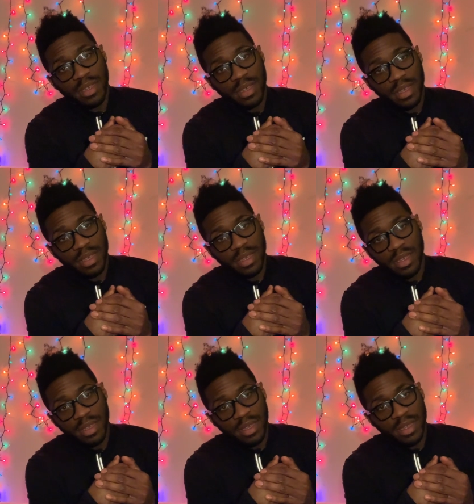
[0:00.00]

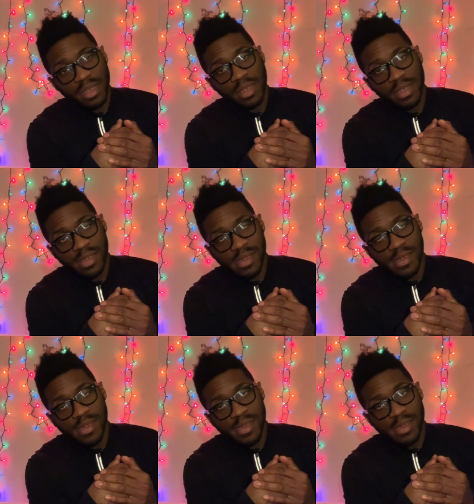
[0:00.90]

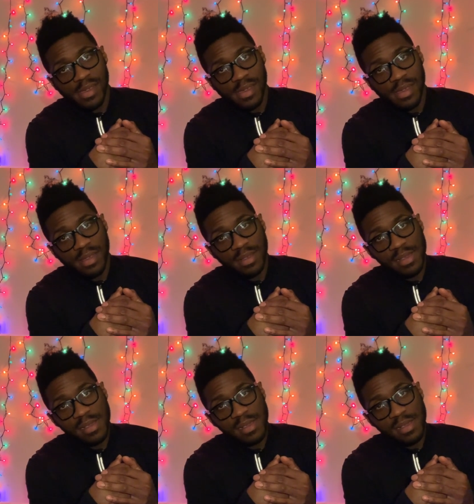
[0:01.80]

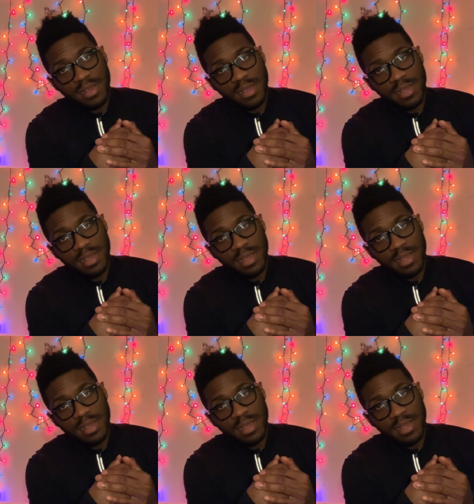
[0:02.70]
[no speech]